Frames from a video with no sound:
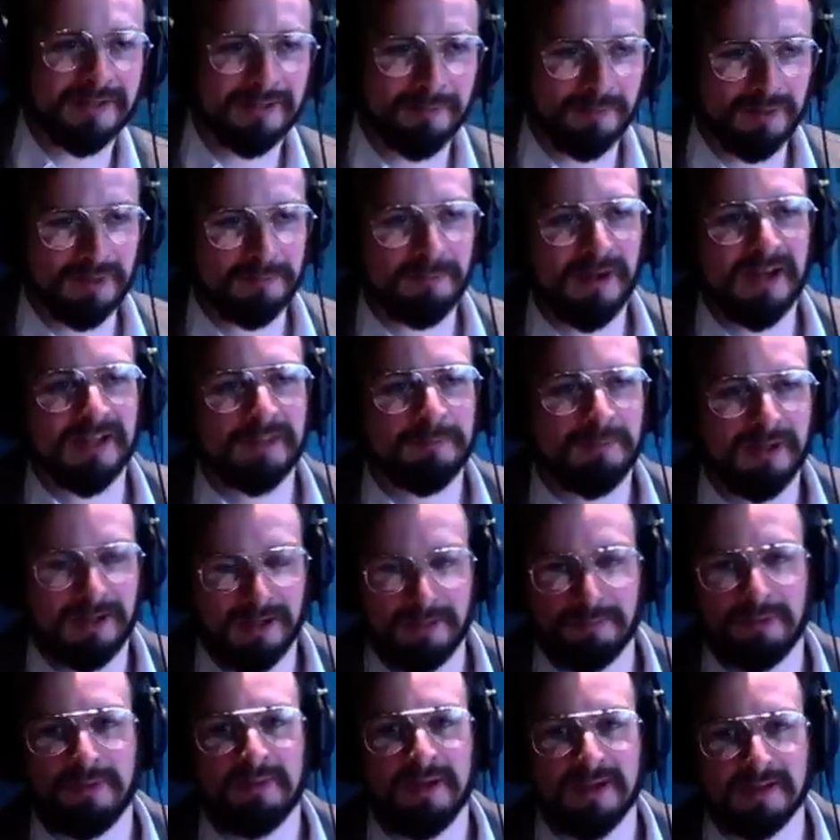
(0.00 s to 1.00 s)
behind someone's back to
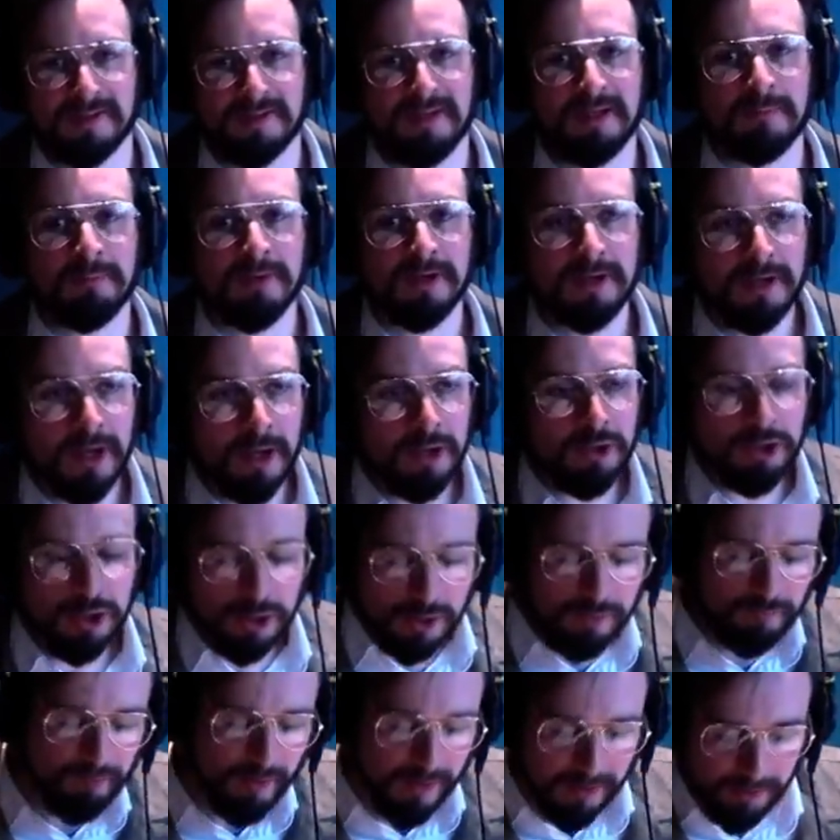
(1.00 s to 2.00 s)
pick up on the next thing. But now
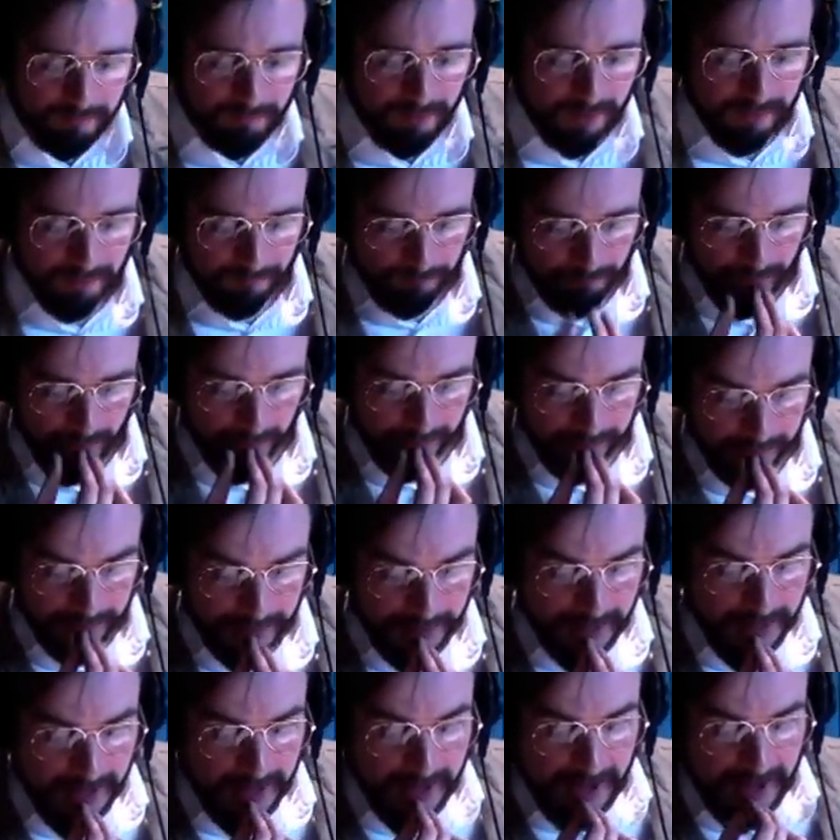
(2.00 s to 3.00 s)
you can run and run and
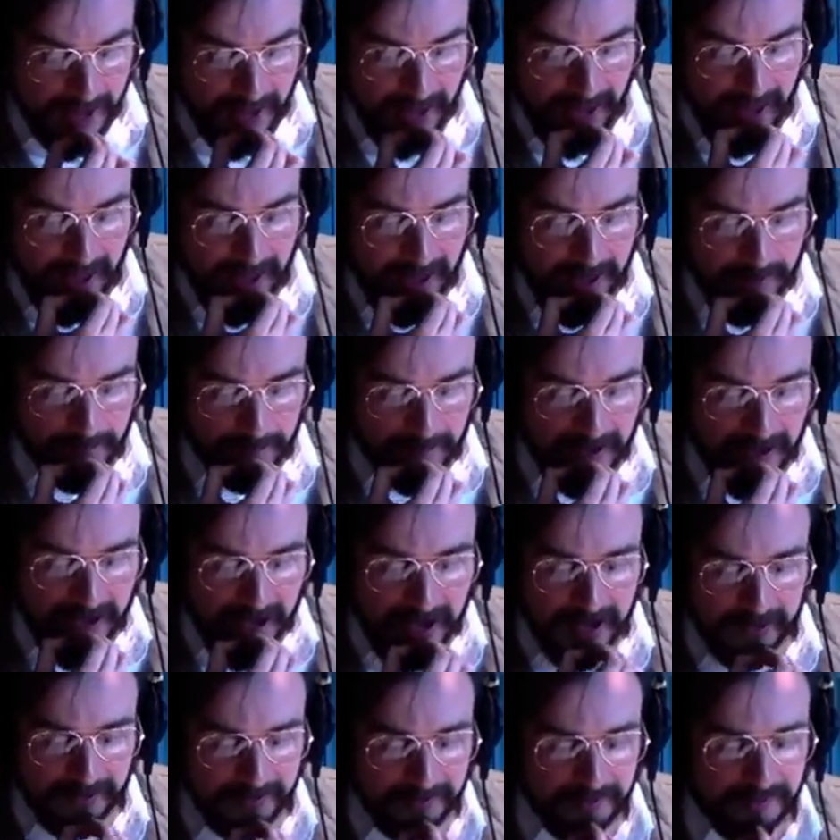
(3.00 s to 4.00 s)
run.
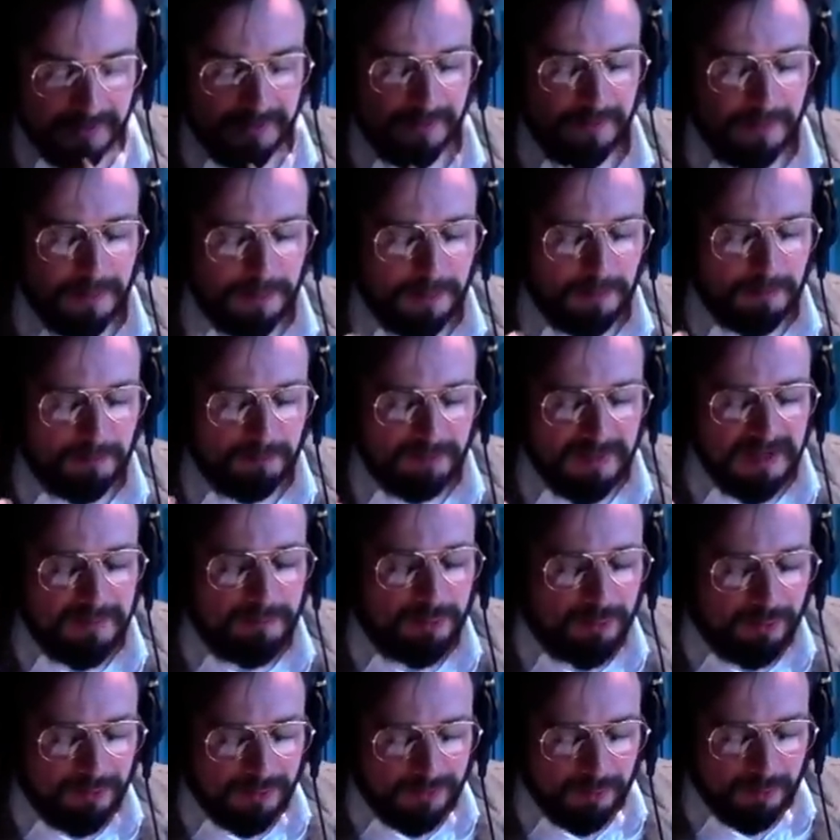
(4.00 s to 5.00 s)
And
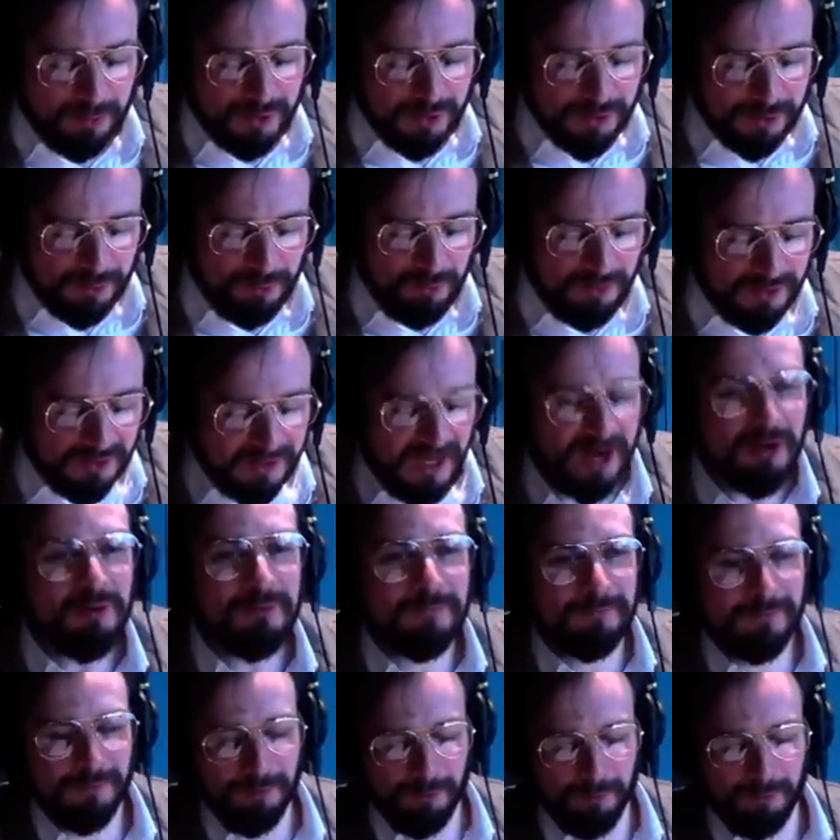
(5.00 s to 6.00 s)
people were so
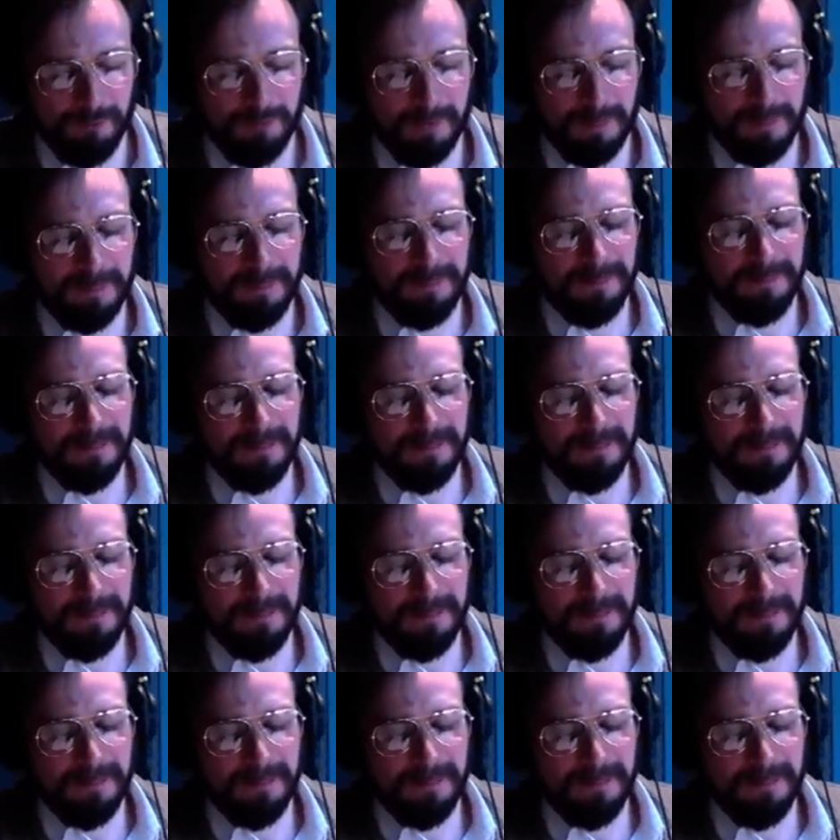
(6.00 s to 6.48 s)
doubtful